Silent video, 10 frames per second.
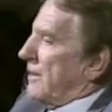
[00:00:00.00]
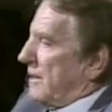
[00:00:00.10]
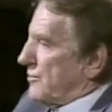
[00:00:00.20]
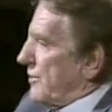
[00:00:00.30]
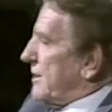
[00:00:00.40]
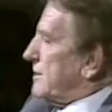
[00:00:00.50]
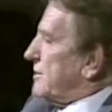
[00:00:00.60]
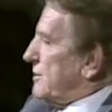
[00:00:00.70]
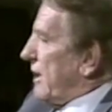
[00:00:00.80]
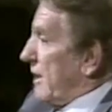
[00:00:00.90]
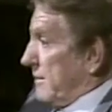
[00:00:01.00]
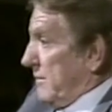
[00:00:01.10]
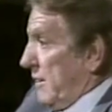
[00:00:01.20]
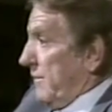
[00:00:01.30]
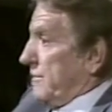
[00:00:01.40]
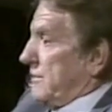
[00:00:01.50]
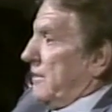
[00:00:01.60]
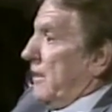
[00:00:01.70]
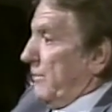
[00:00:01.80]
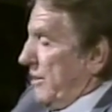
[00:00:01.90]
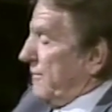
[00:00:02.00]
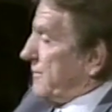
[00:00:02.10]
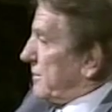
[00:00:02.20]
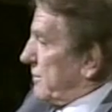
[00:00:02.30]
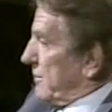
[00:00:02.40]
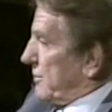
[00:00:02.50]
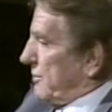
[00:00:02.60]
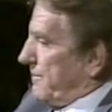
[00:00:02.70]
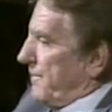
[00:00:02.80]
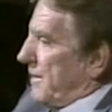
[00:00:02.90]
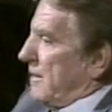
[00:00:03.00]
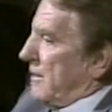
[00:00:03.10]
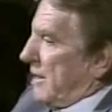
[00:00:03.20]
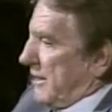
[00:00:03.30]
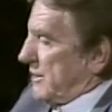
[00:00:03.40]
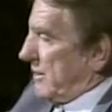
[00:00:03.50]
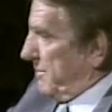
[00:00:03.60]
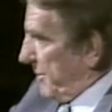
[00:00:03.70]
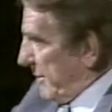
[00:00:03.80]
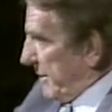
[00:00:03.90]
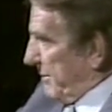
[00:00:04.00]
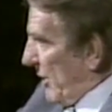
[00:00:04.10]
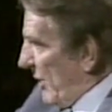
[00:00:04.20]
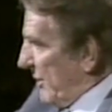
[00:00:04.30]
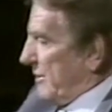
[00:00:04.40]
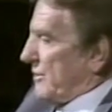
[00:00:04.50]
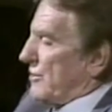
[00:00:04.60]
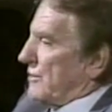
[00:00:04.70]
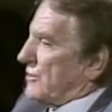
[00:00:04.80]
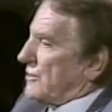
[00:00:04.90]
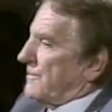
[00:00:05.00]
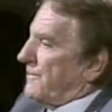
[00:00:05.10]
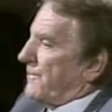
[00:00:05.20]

I dressed, showered, and I went off to church, at least the building behind the church.